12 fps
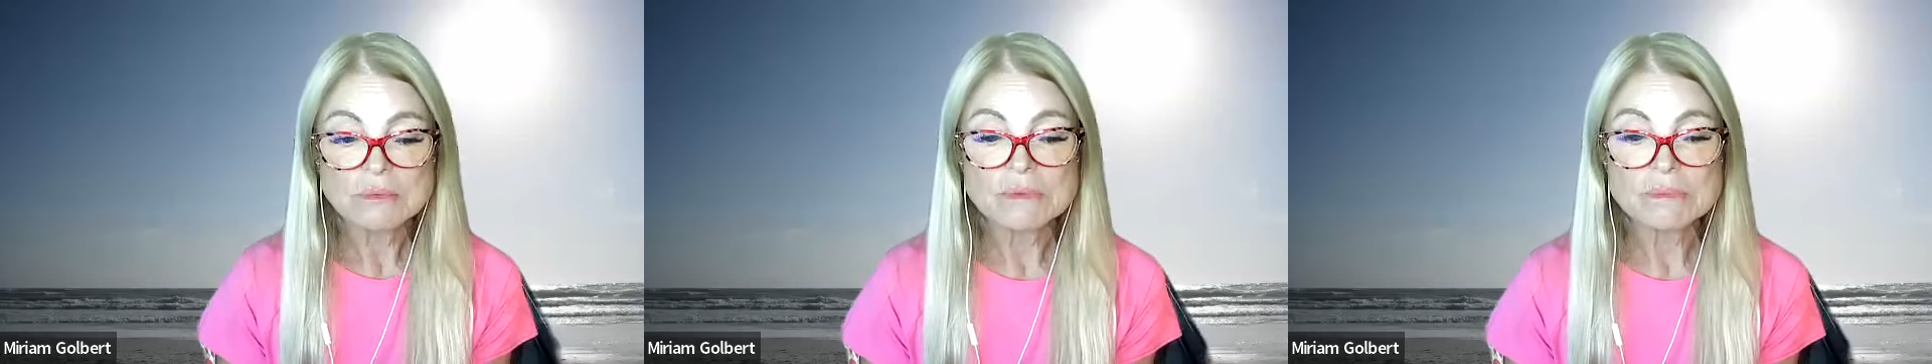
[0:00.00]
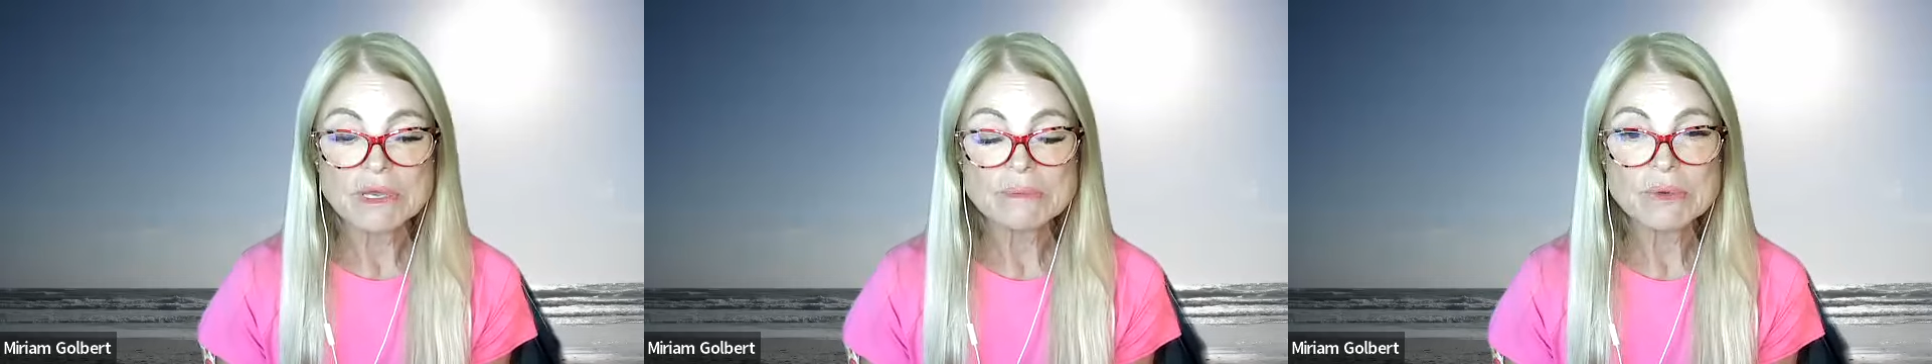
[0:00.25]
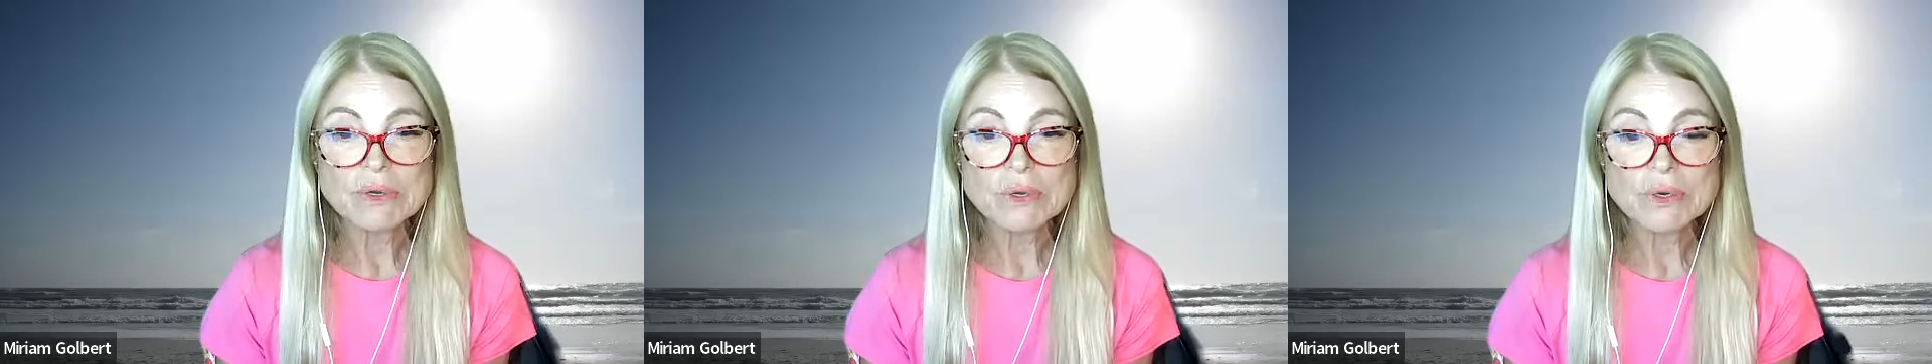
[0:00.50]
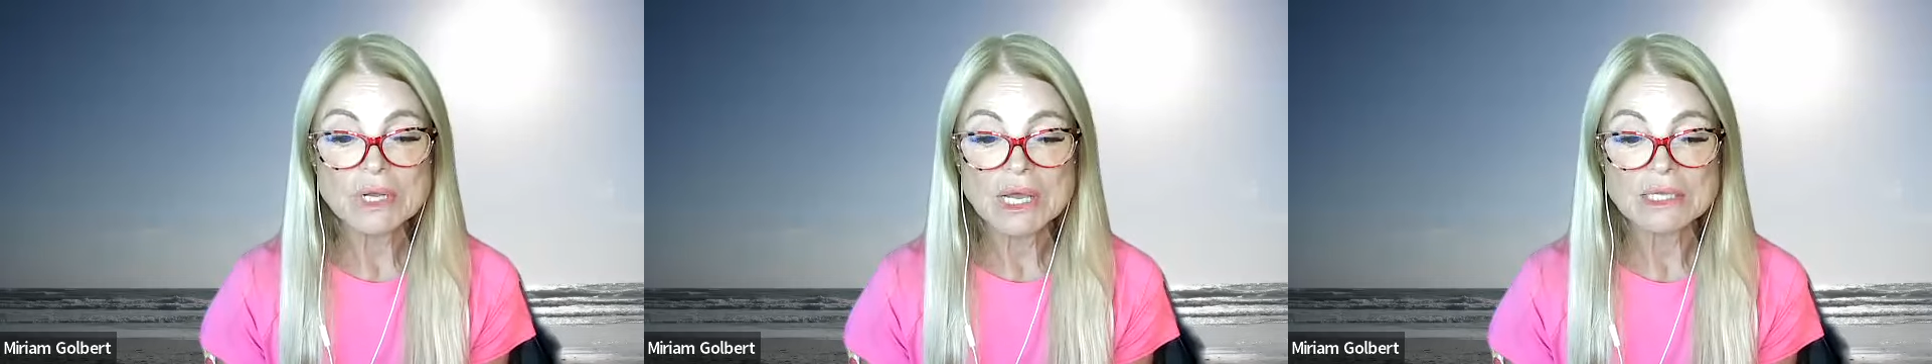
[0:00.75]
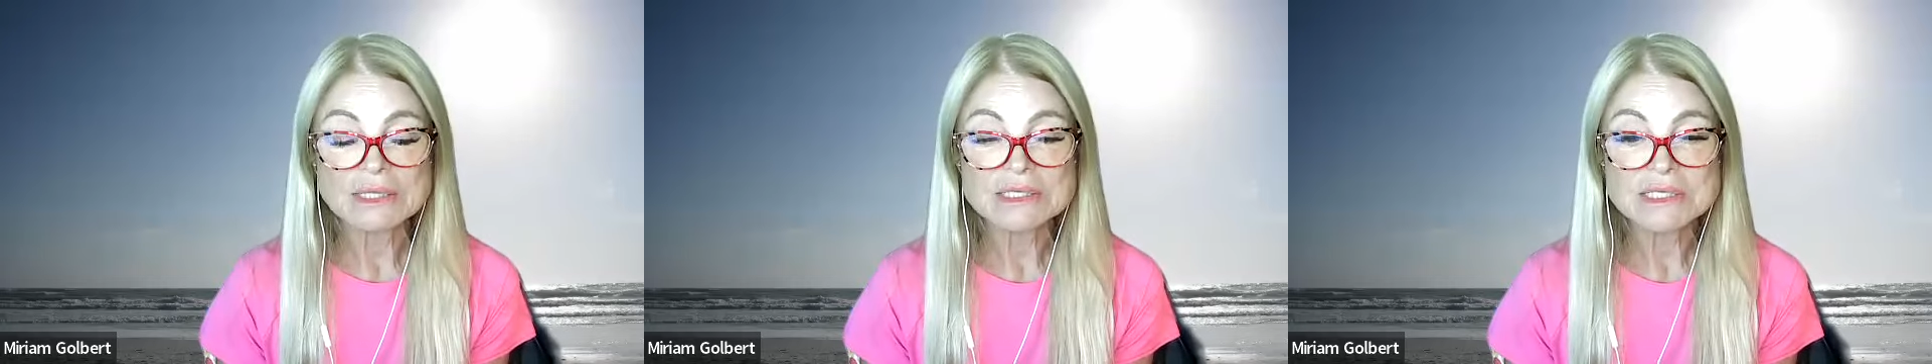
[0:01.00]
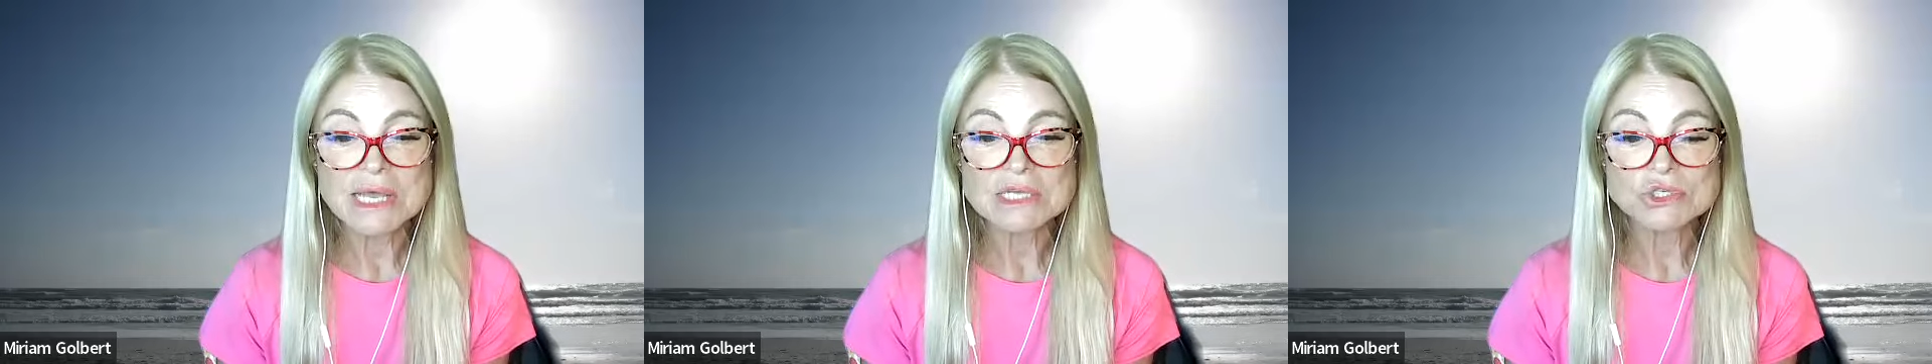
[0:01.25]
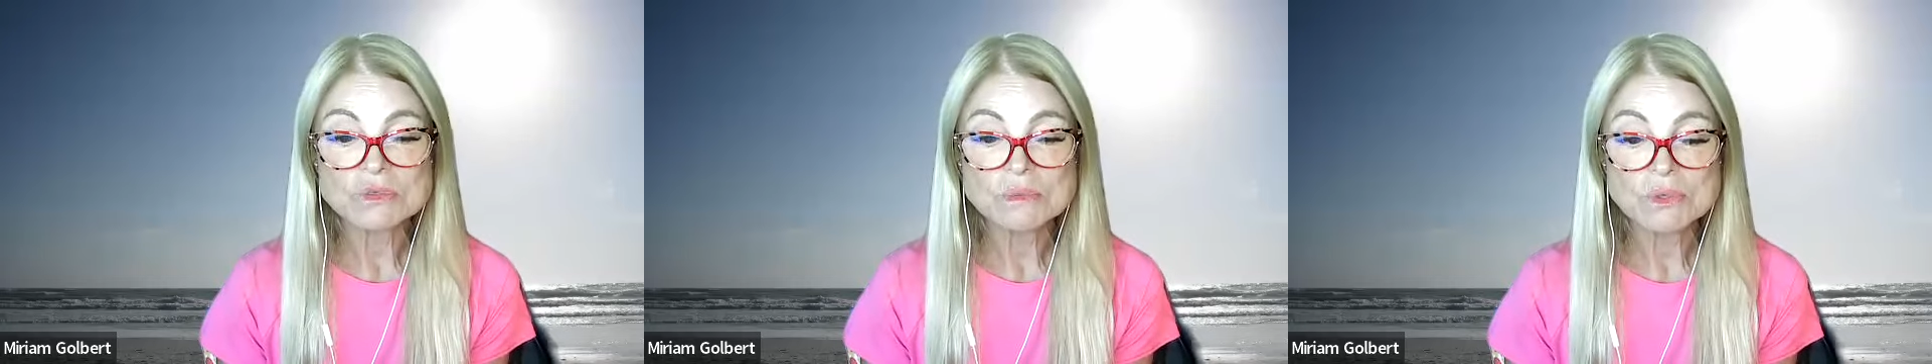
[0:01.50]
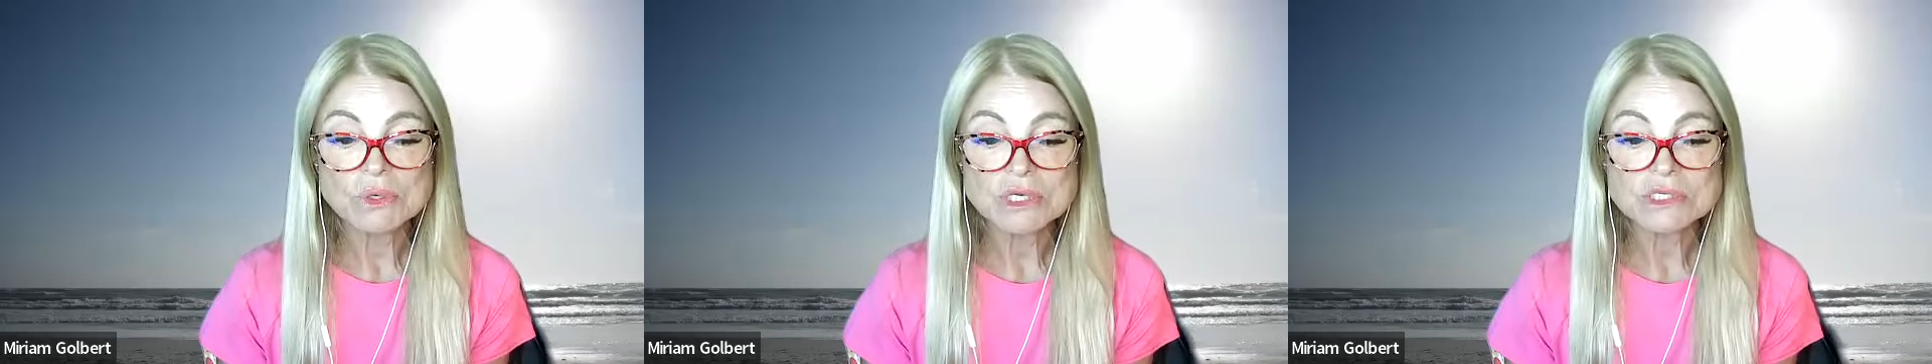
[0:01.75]
Remember, uh, discussion
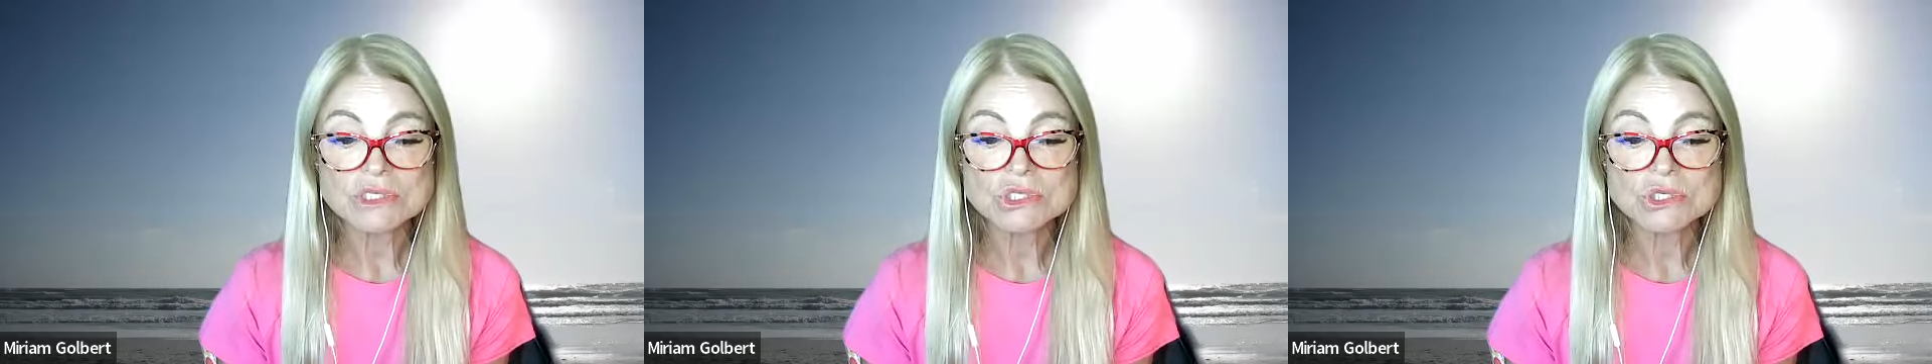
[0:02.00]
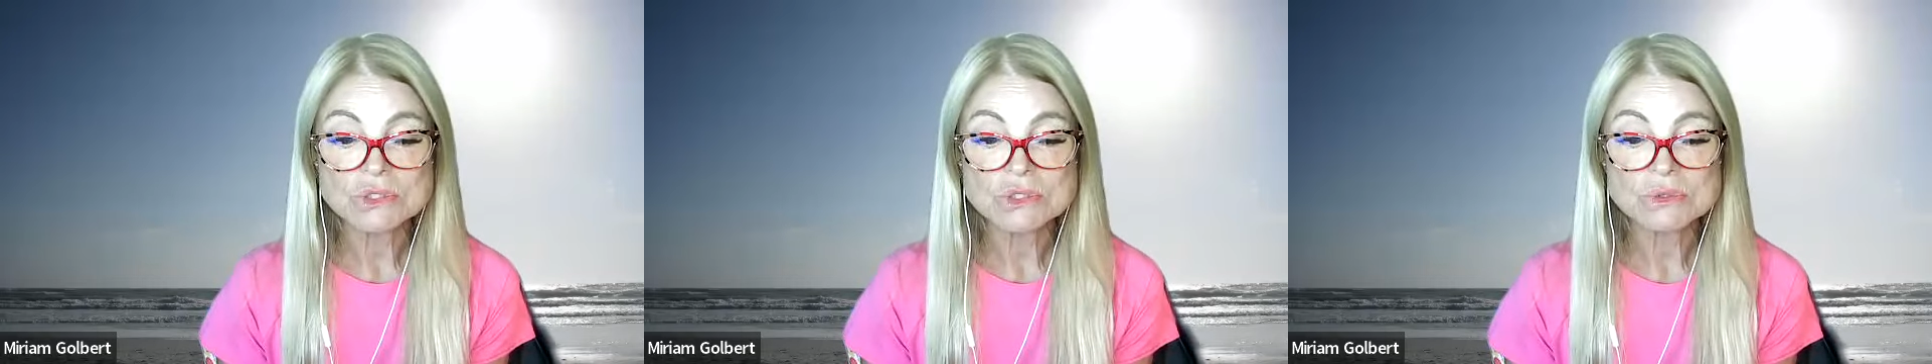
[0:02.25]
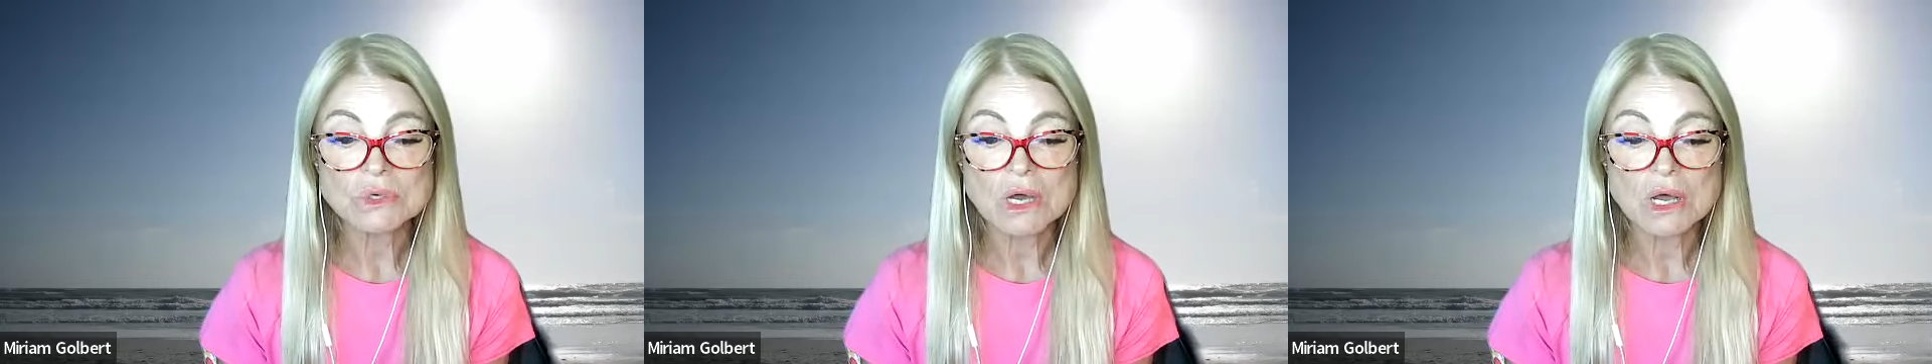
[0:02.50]
board is due